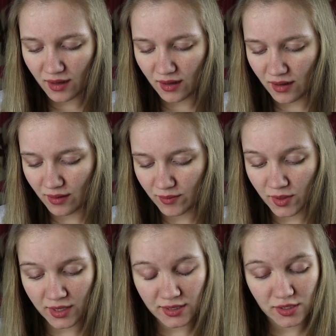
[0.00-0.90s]

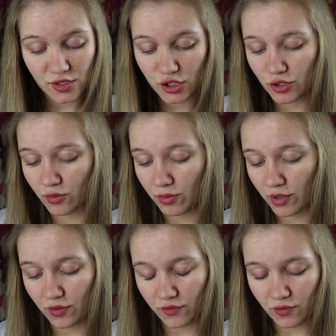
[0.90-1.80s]
But it's so
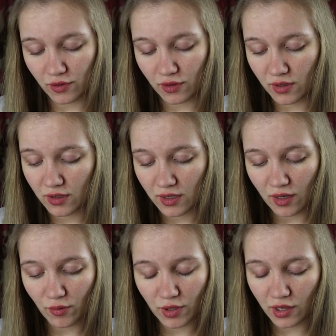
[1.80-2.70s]
beautiful.
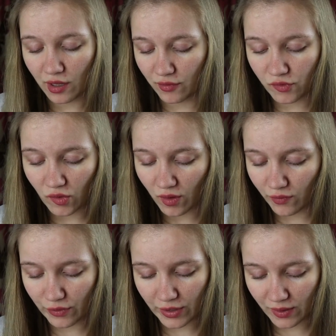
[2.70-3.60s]
I would love to
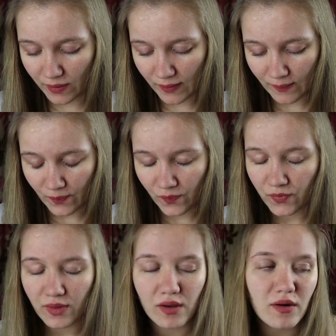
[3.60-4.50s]
cover it.
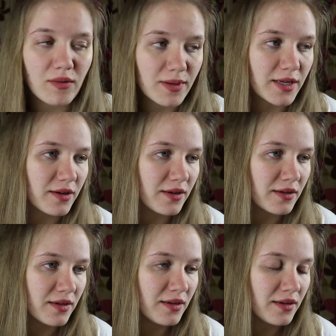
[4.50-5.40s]
Oh my god.